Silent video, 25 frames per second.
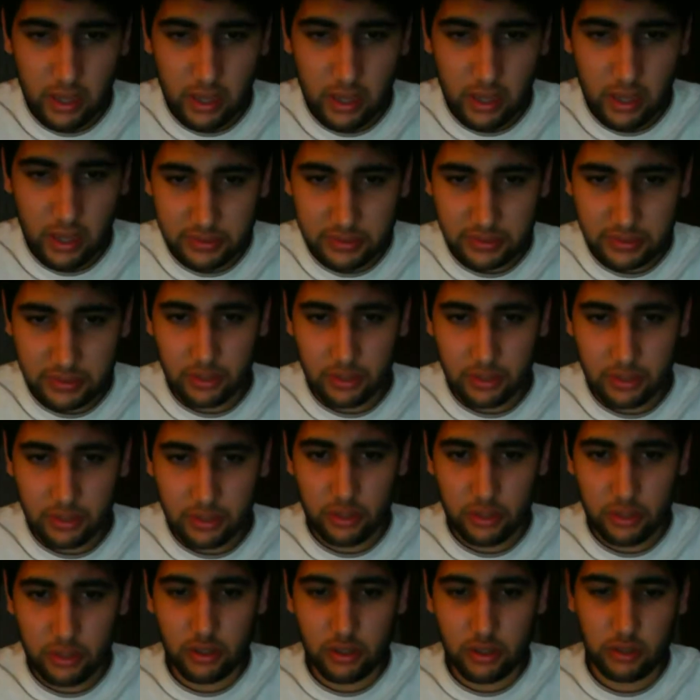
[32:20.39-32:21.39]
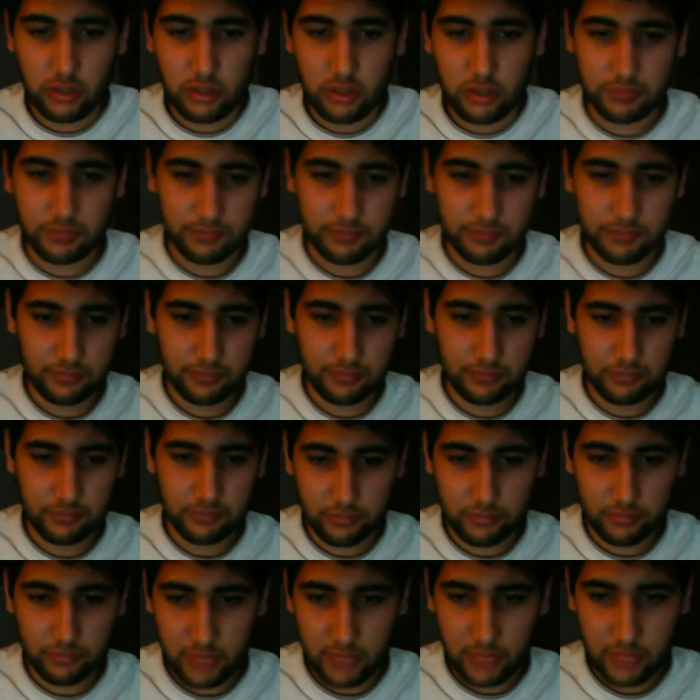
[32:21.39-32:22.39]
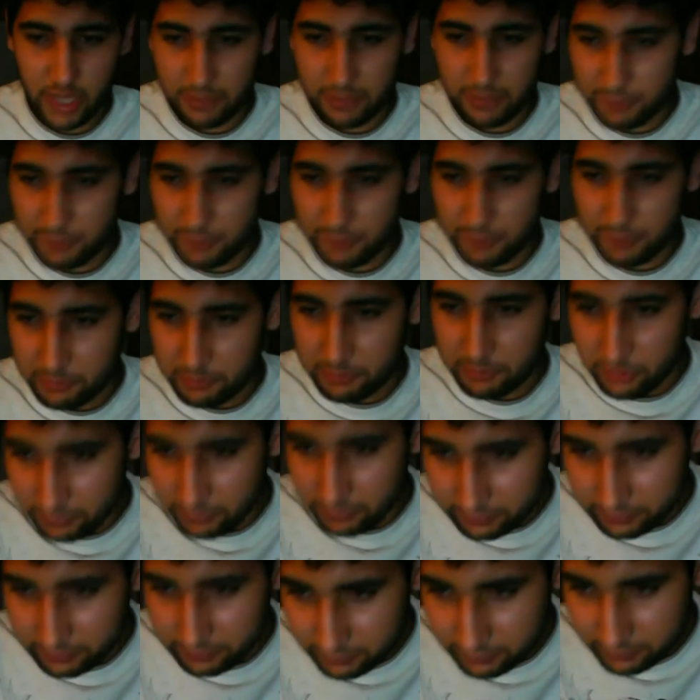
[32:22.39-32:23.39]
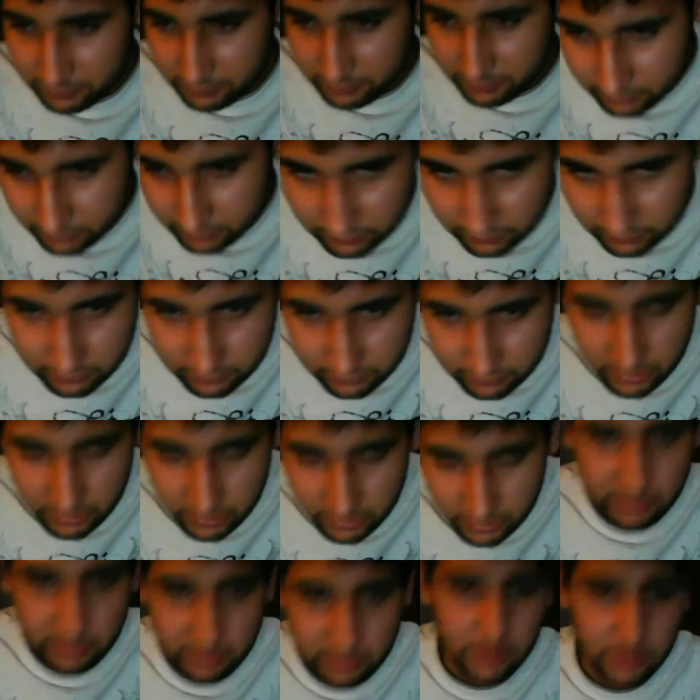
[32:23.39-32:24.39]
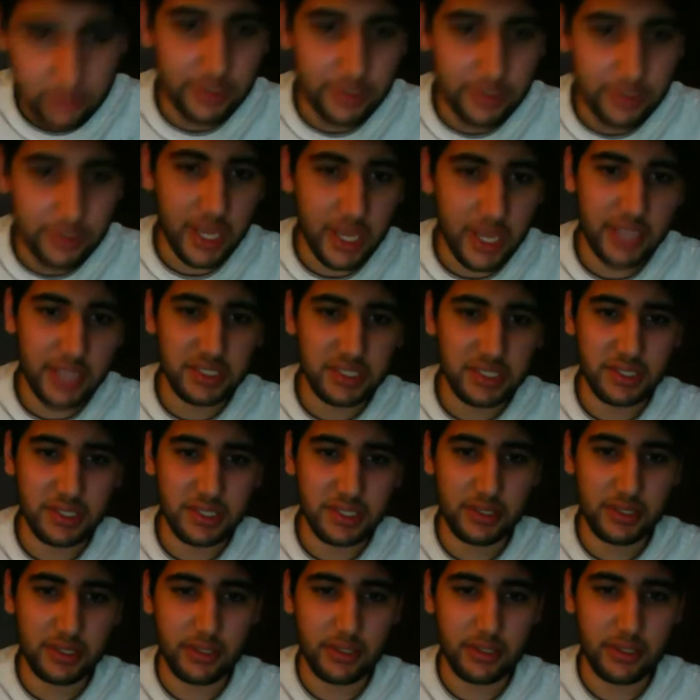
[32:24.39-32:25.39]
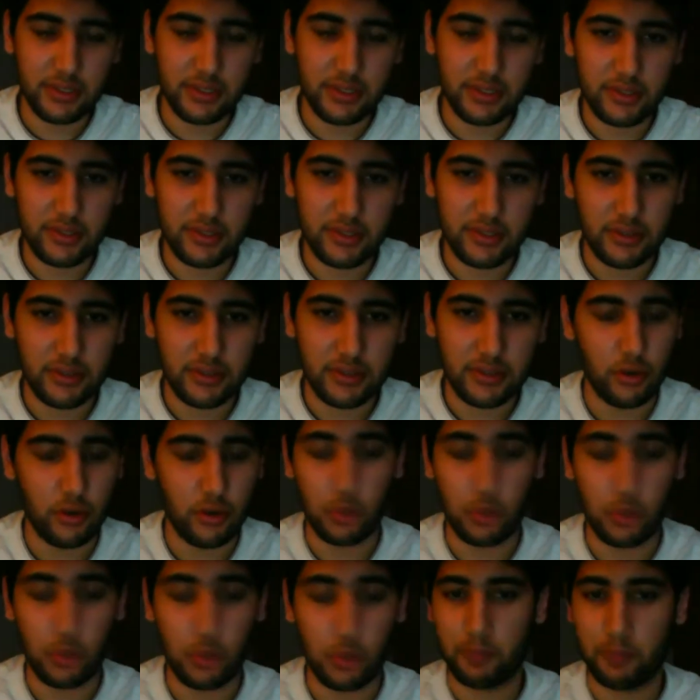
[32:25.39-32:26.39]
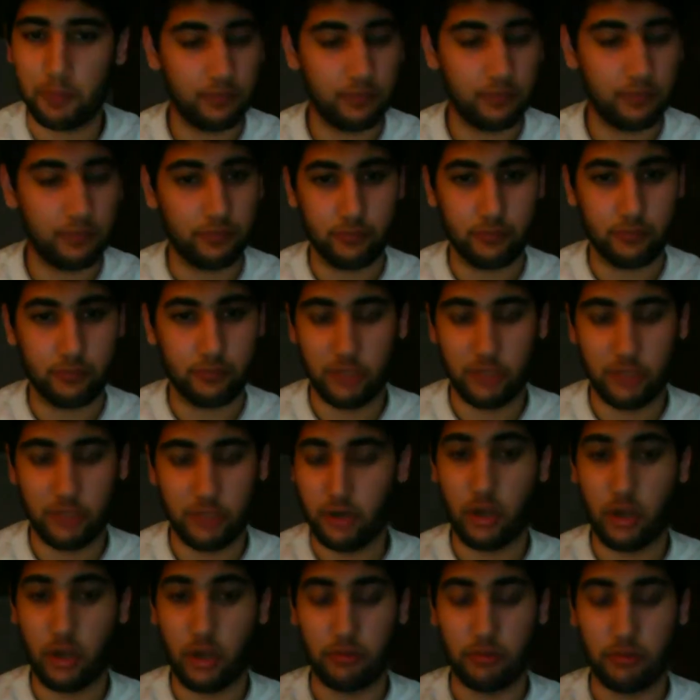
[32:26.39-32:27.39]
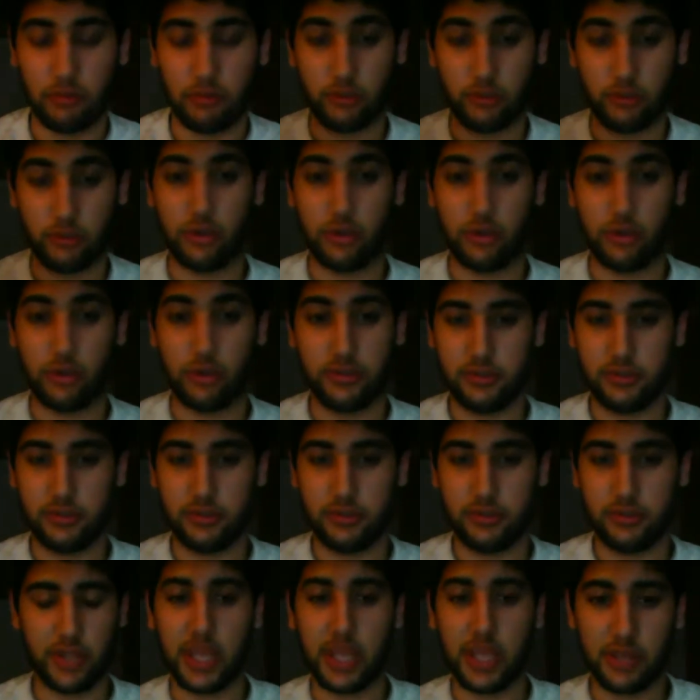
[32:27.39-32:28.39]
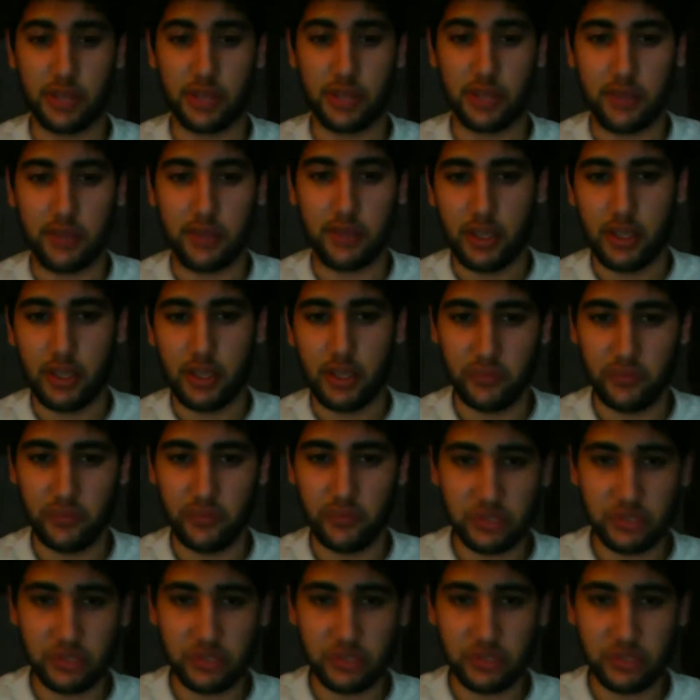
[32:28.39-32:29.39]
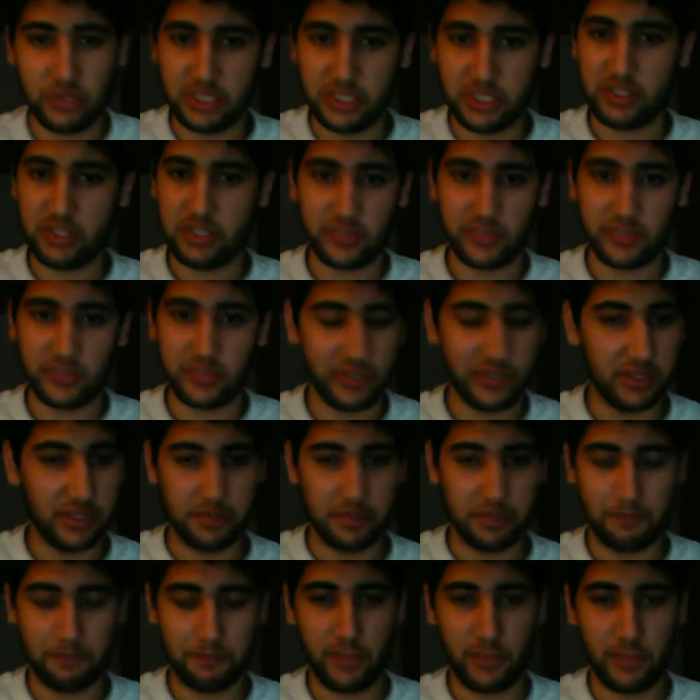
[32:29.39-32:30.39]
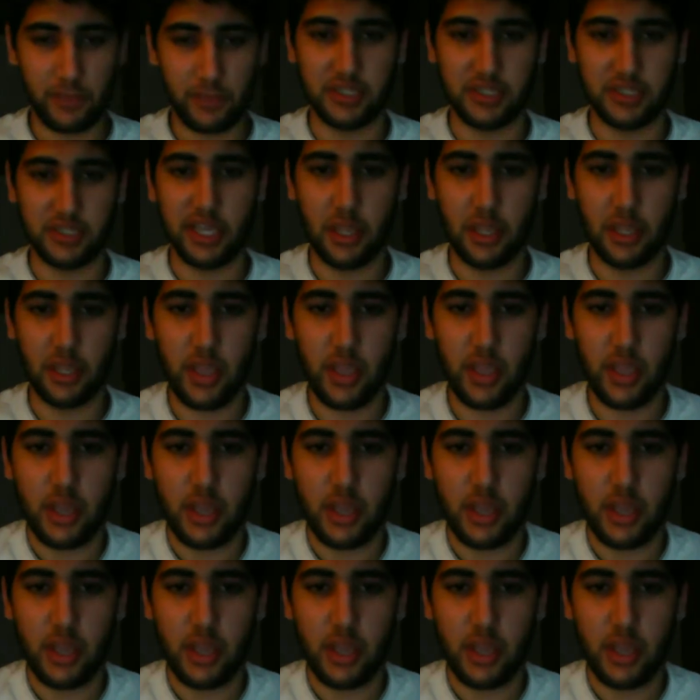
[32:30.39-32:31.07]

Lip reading: So yeah, people have a good night or later on good day if you see this one in the day.